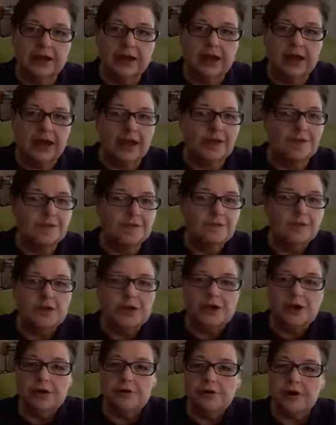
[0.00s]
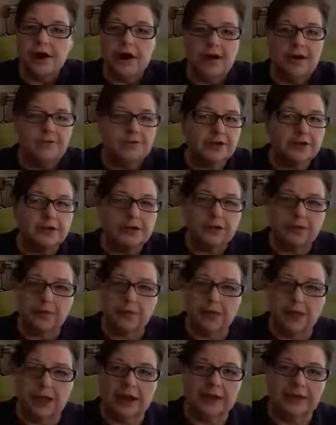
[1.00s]
if we don't have a clear
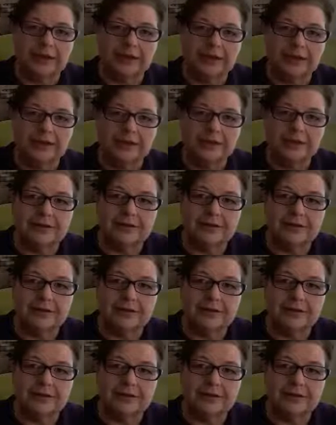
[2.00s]
plan.